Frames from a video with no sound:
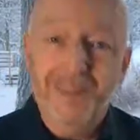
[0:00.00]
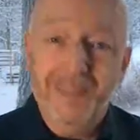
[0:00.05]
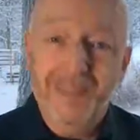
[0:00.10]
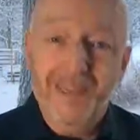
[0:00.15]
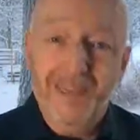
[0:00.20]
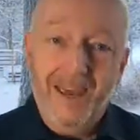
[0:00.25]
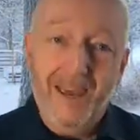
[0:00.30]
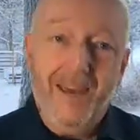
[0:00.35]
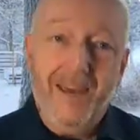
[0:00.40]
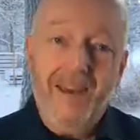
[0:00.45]

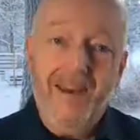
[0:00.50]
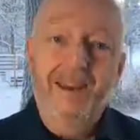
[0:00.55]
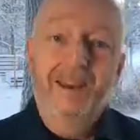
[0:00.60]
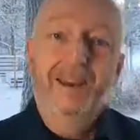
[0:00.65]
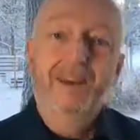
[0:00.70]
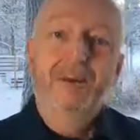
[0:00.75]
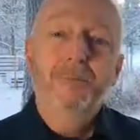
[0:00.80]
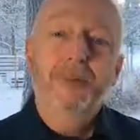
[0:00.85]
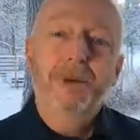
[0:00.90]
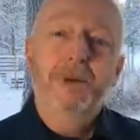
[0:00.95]
can,
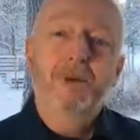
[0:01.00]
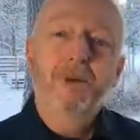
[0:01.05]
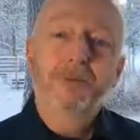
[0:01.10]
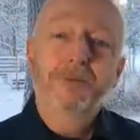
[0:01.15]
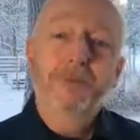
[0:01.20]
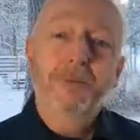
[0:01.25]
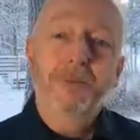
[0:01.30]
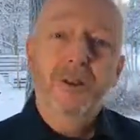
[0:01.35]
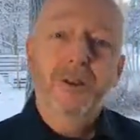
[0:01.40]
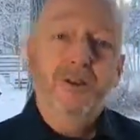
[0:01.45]

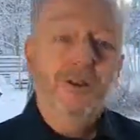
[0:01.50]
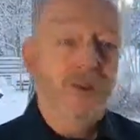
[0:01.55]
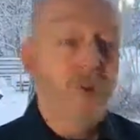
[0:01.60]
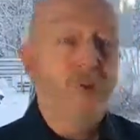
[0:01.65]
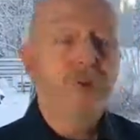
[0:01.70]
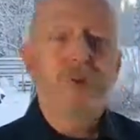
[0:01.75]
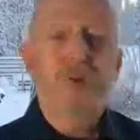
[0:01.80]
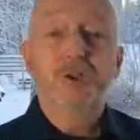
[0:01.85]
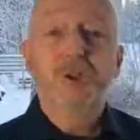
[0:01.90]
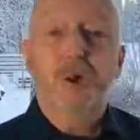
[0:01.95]
because
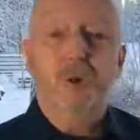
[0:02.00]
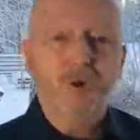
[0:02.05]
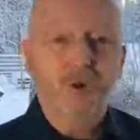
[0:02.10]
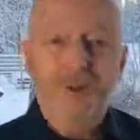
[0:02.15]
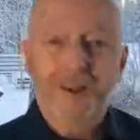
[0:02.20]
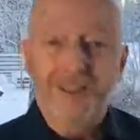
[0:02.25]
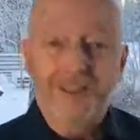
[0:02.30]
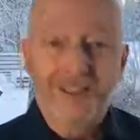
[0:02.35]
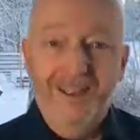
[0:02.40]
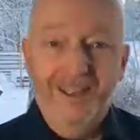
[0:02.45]
not
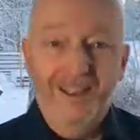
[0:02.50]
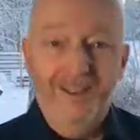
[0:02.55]
totally,